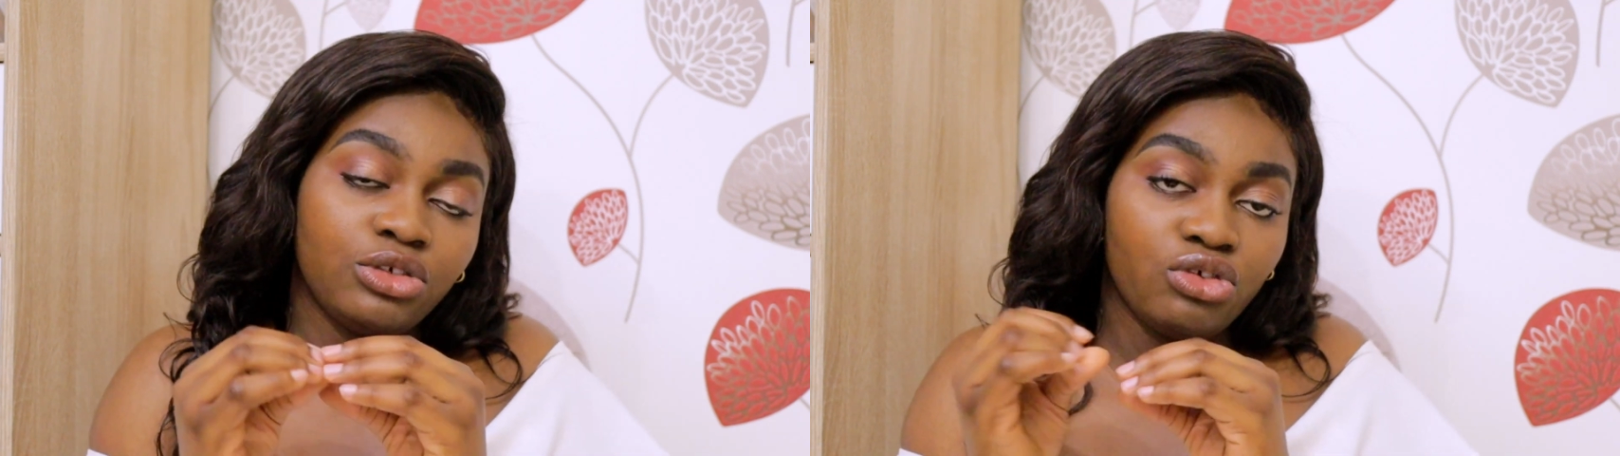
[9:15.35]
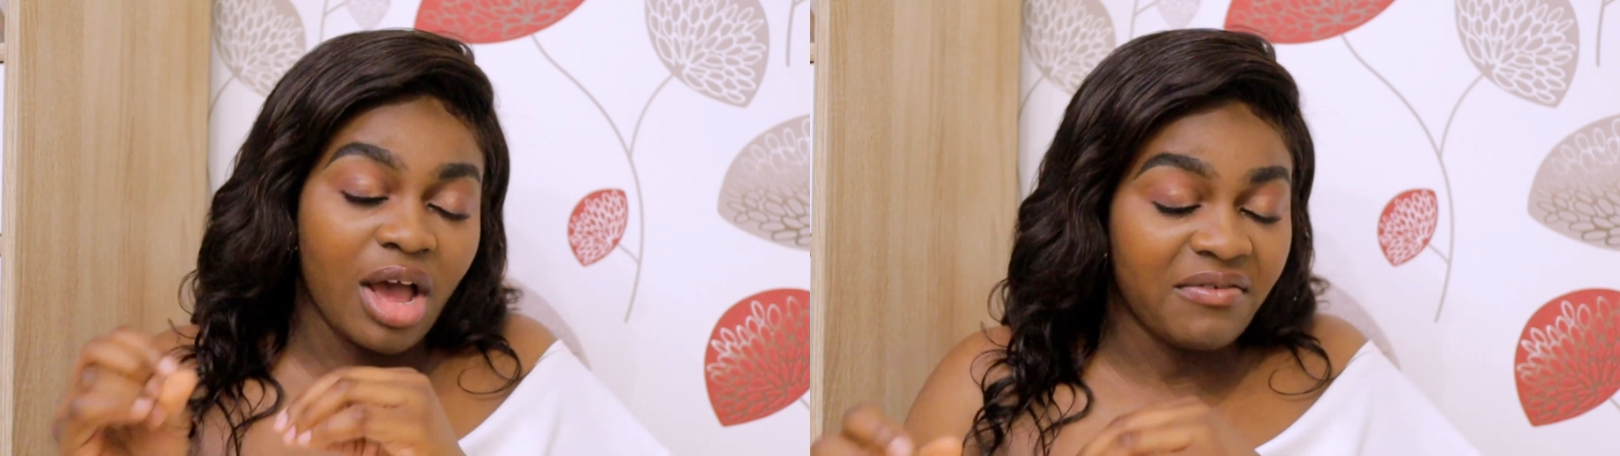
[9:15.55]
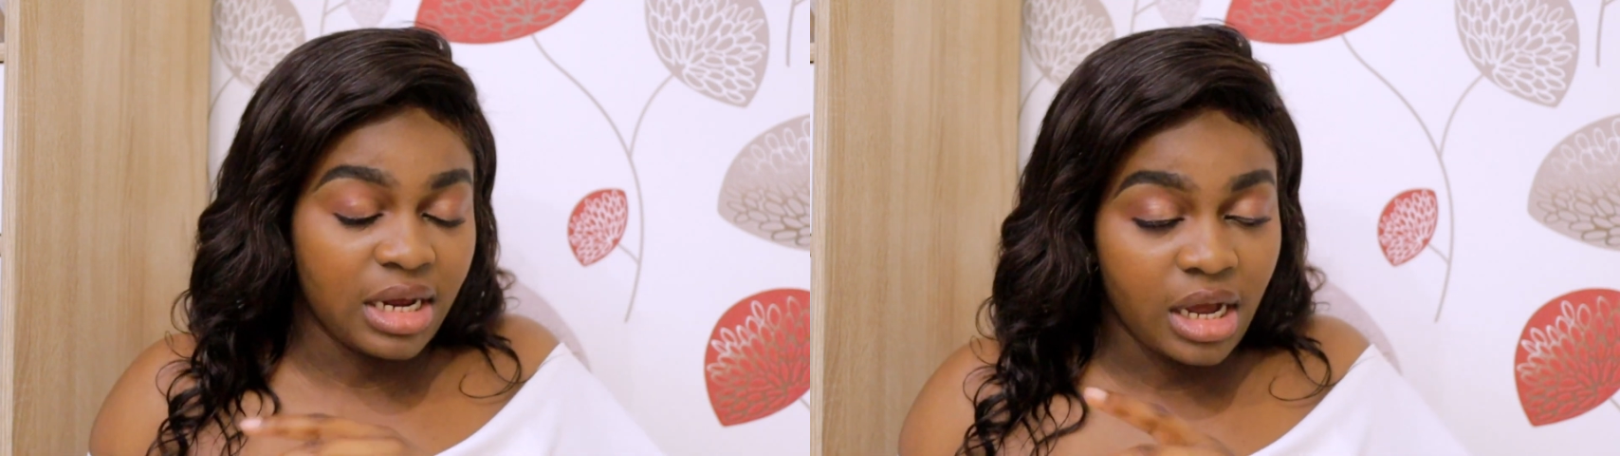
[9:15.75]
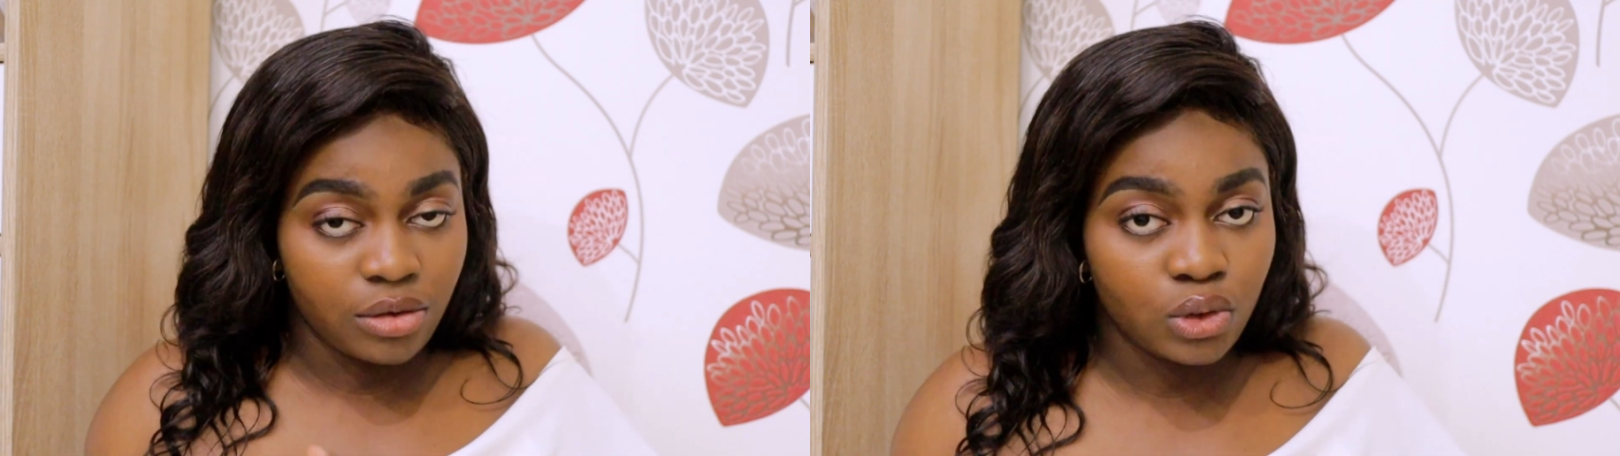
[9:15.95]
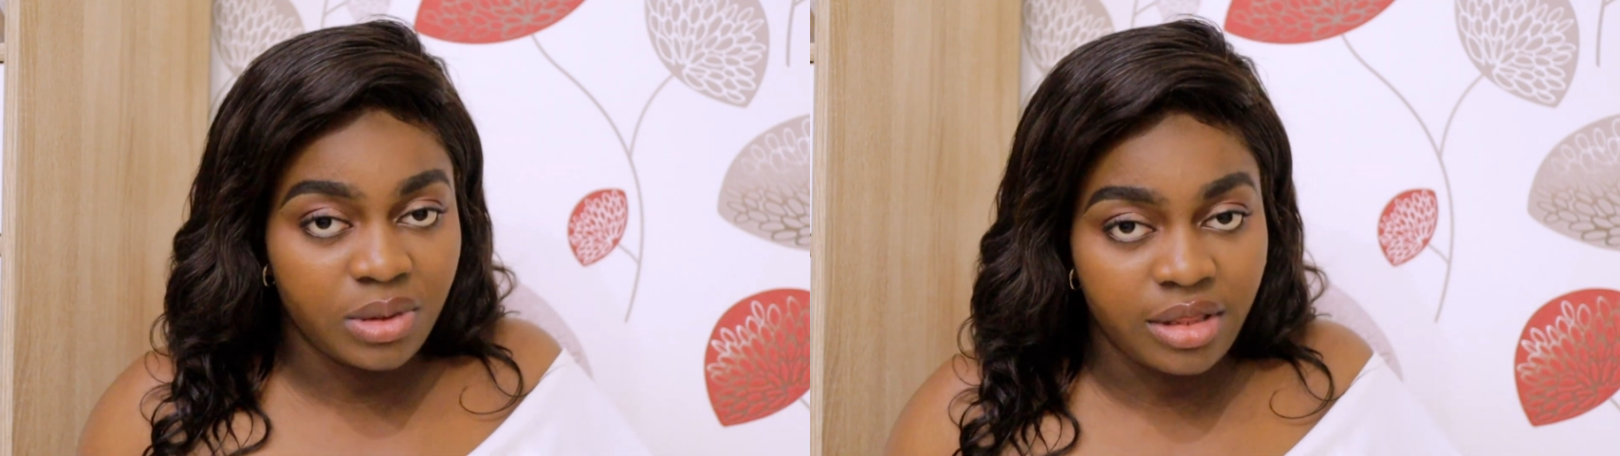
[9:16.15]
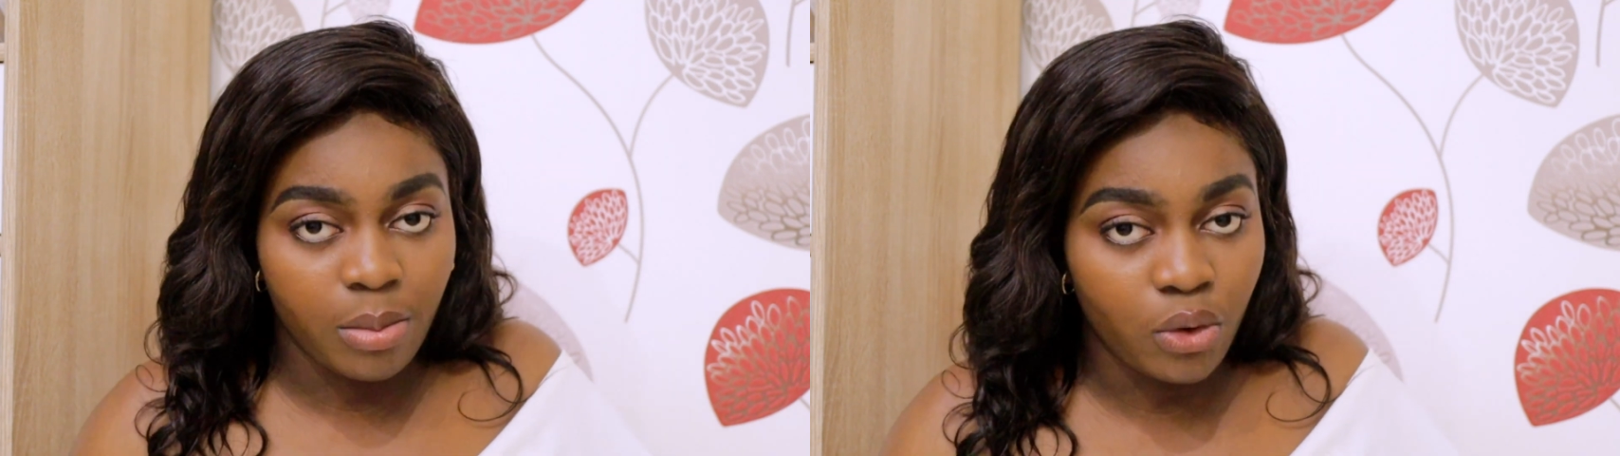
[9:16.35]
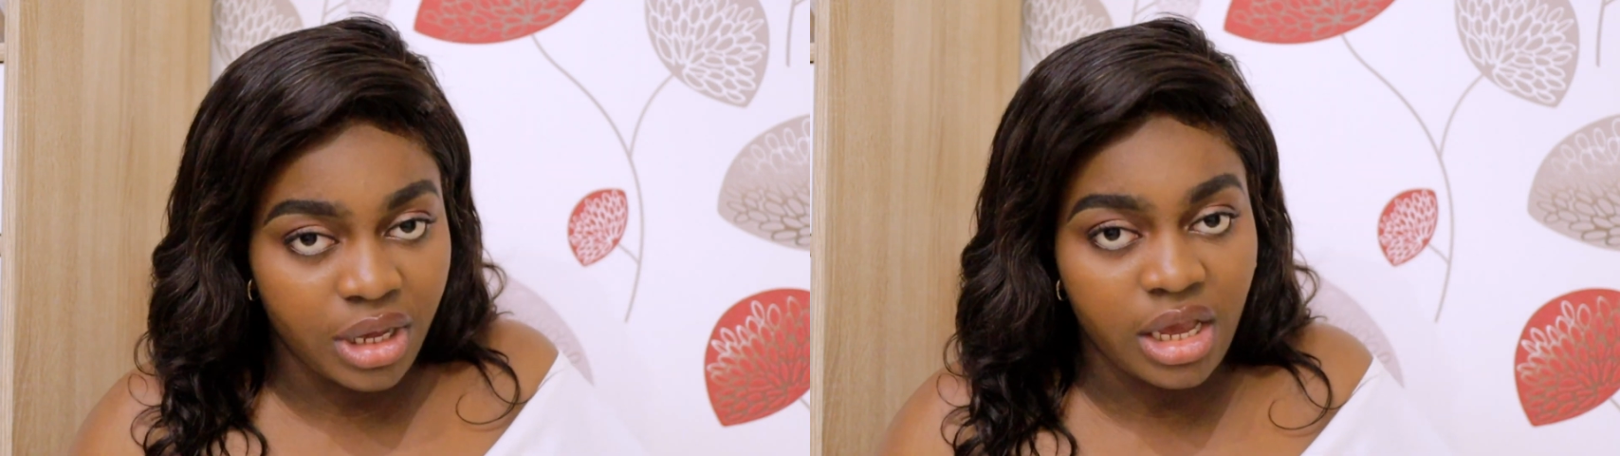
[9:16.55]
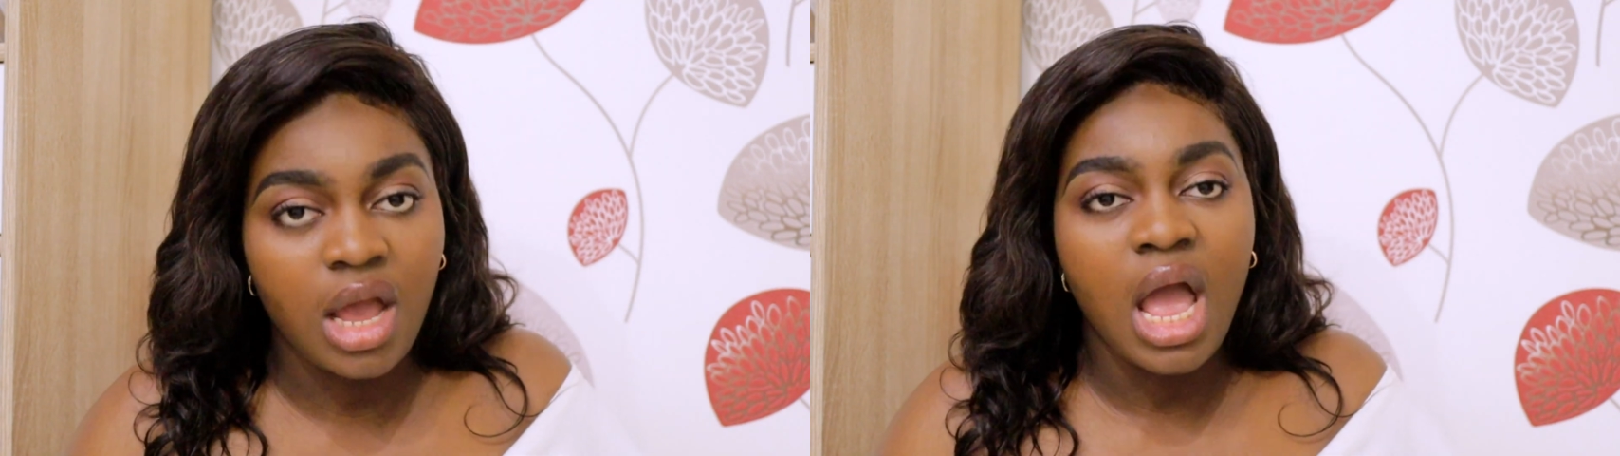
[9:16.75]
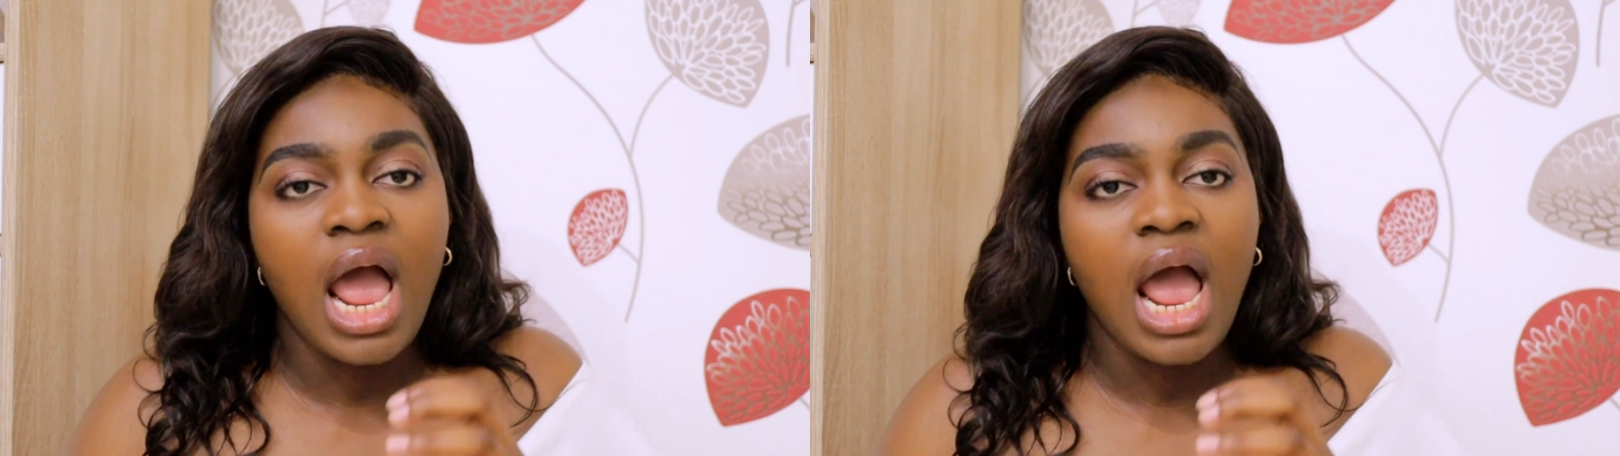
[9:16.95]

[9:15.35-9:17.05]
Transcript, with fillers: you have an account with them okay